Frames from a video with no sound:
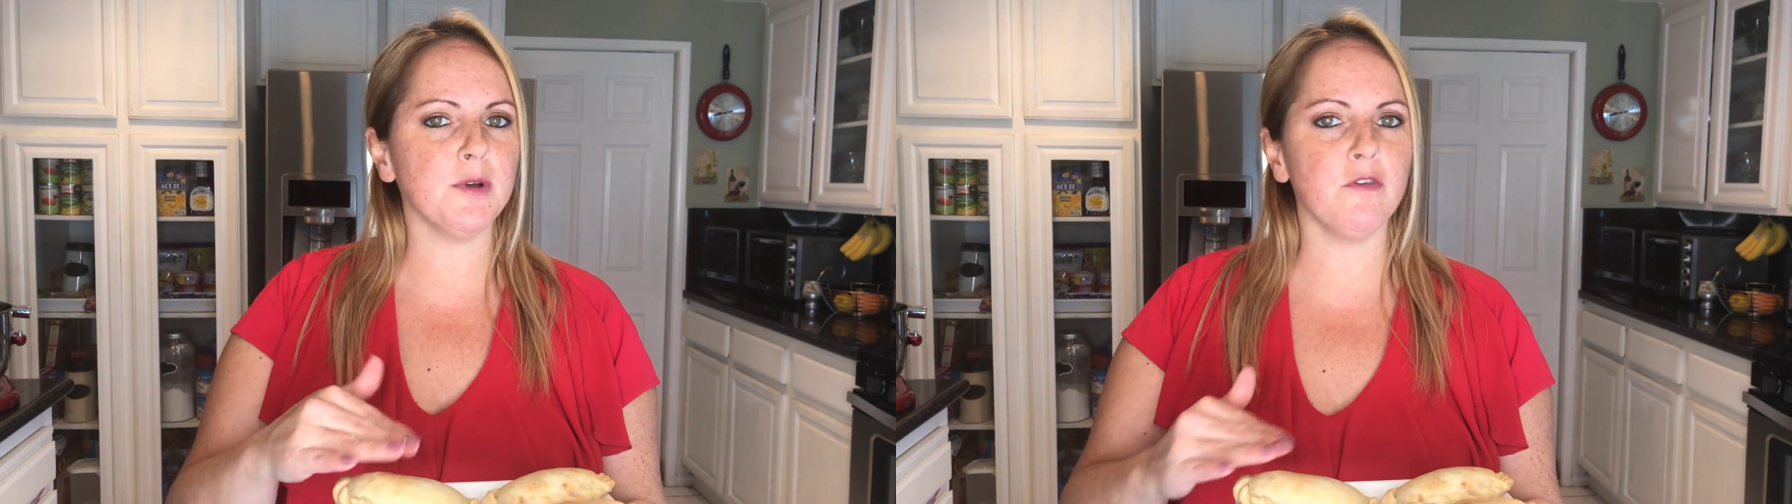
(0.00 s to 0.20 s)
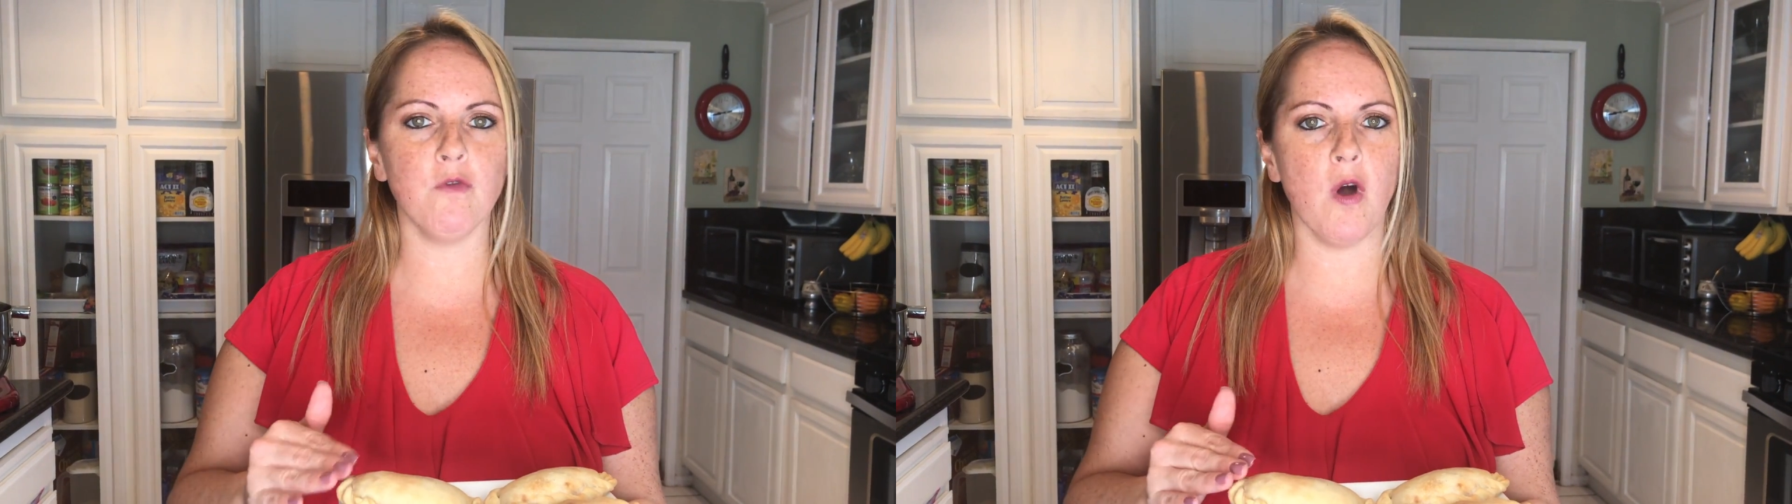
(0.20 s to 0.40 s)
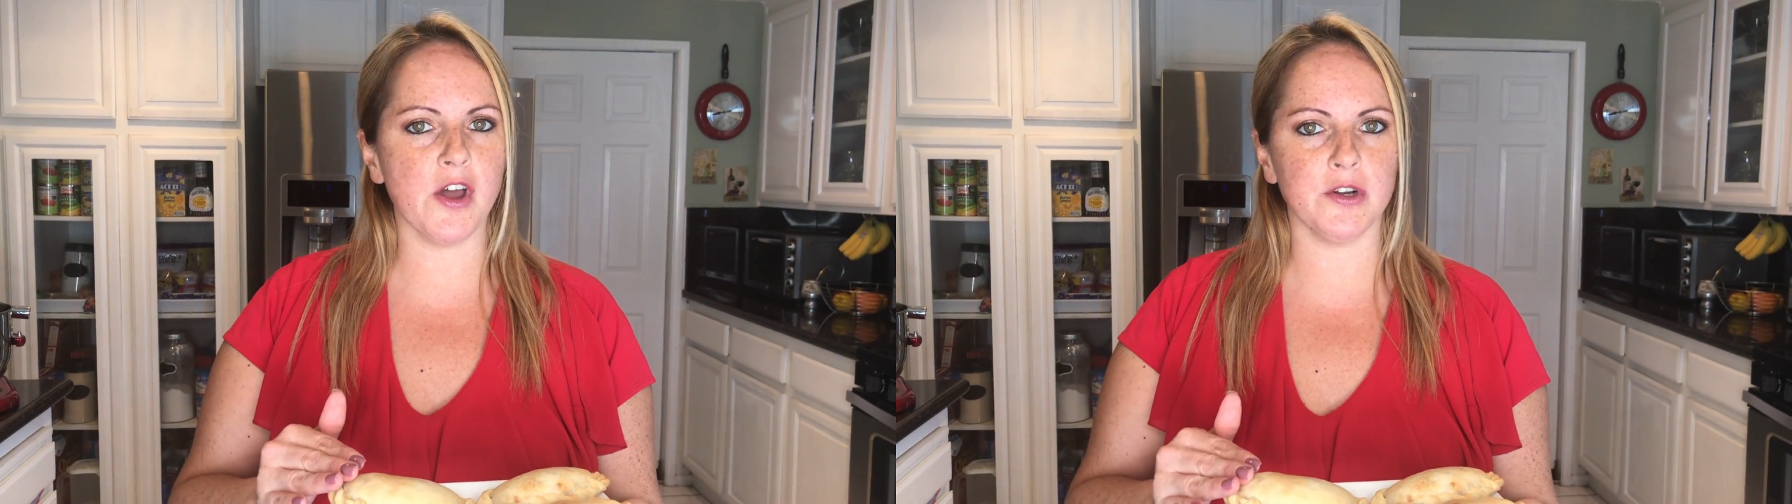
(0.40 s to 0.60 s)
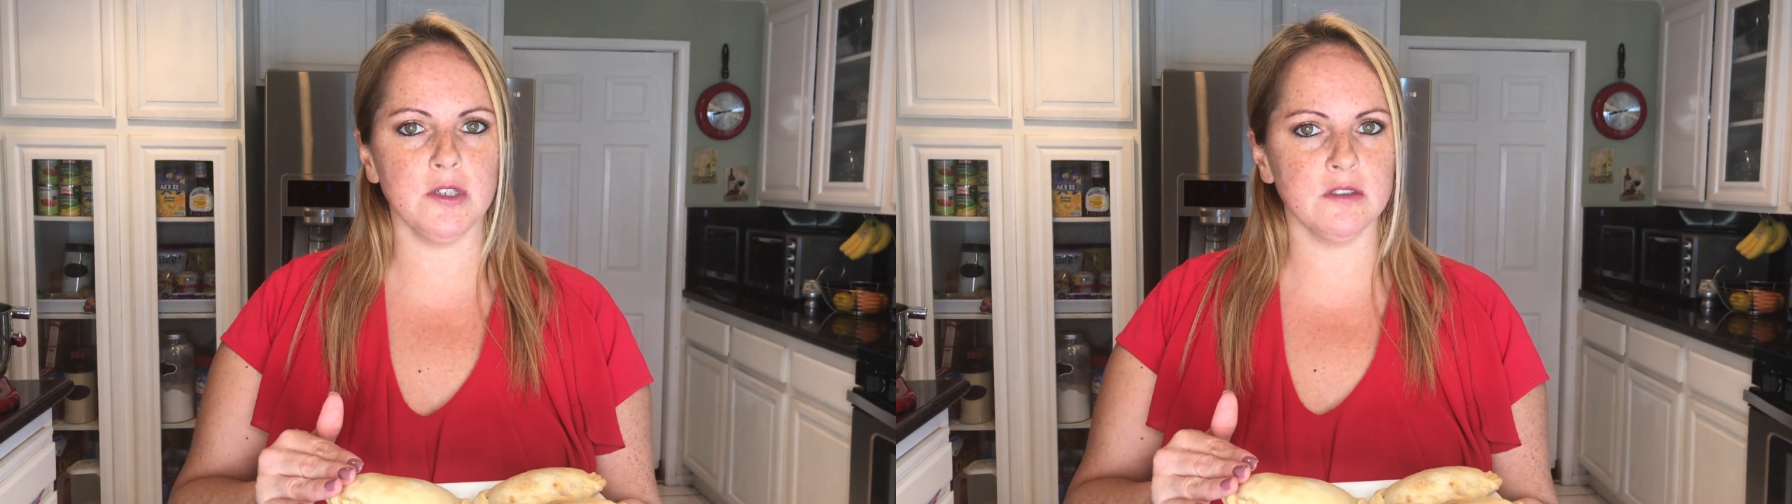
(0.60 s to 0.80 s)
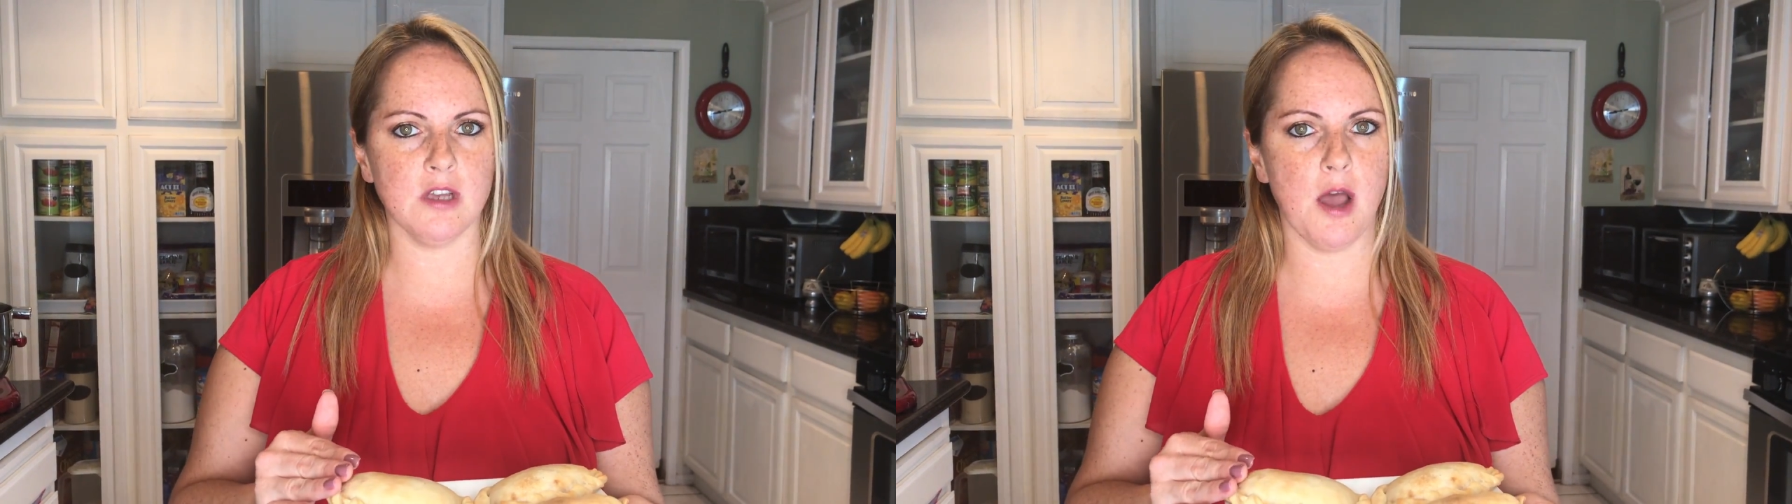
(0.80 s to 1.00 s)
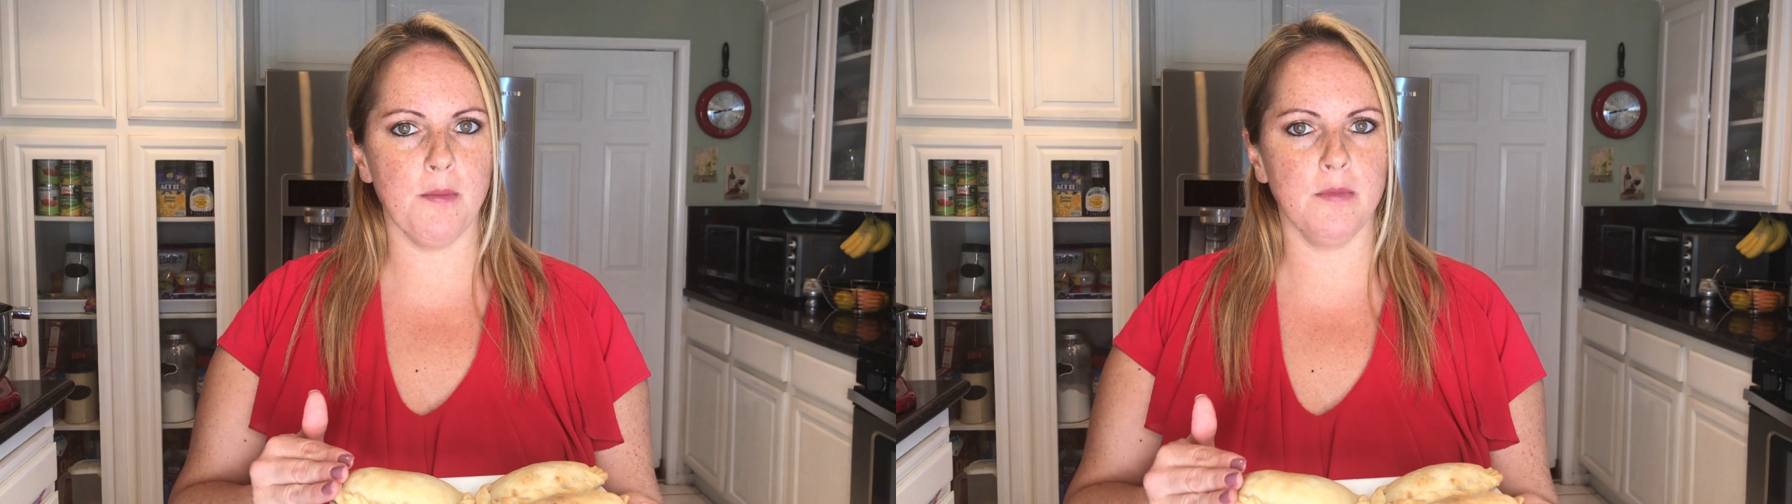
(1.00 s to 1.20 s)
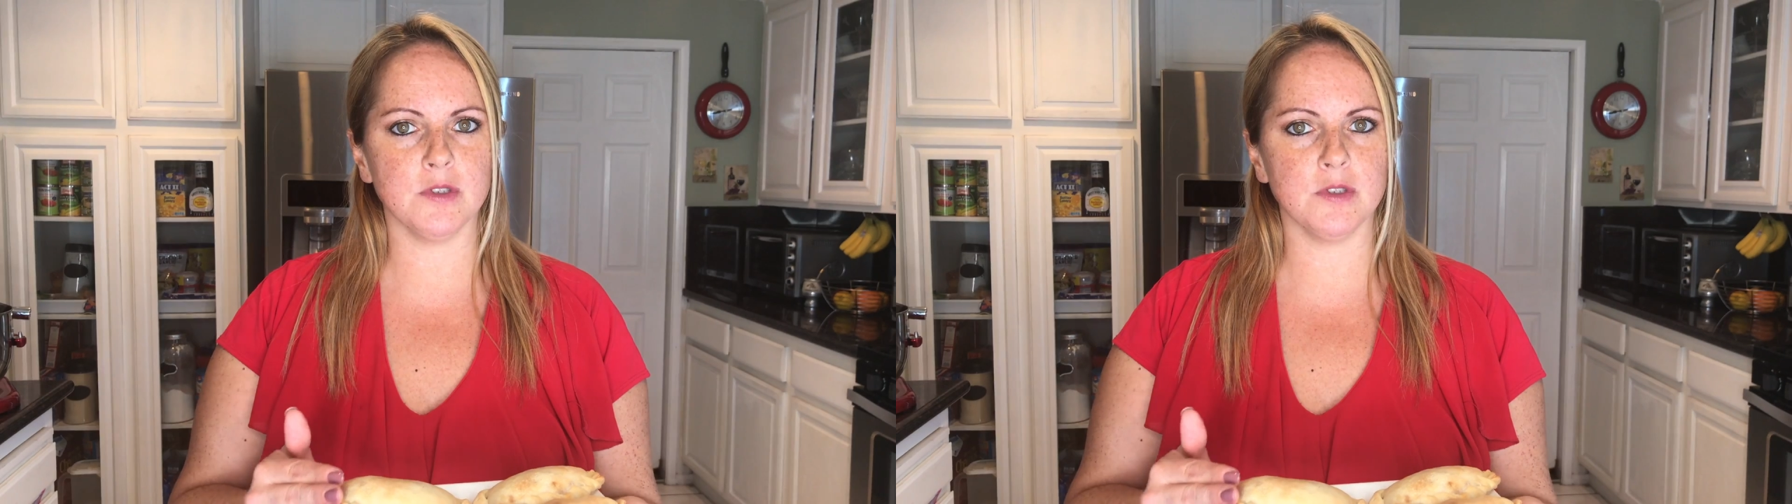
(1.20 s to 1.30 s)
bit of water on top